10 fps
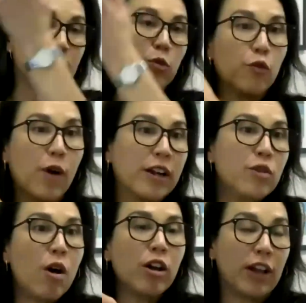move. Why don't
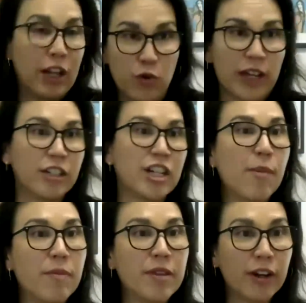you all, can you get a job
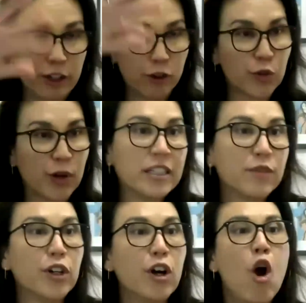up there? Can you
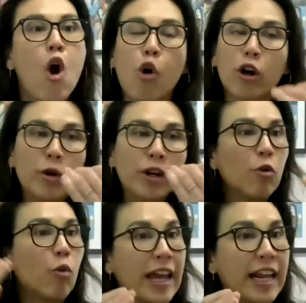transfer? Or are we going to
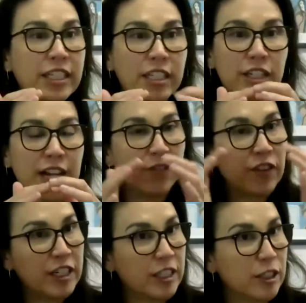wait until the child
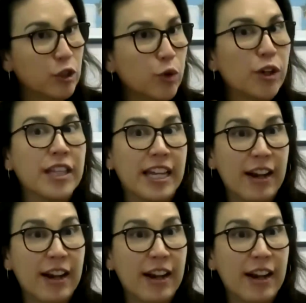finishes the school year and then